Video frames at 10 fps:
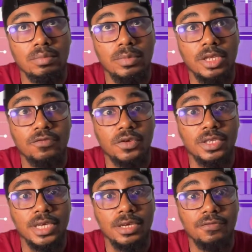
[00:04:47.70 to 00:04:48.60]
give or
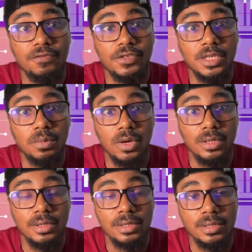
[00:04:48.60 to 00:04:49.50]
take 15
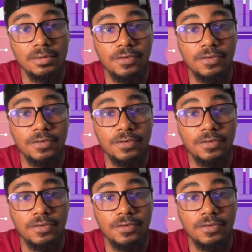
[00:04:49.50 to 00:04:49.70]
months,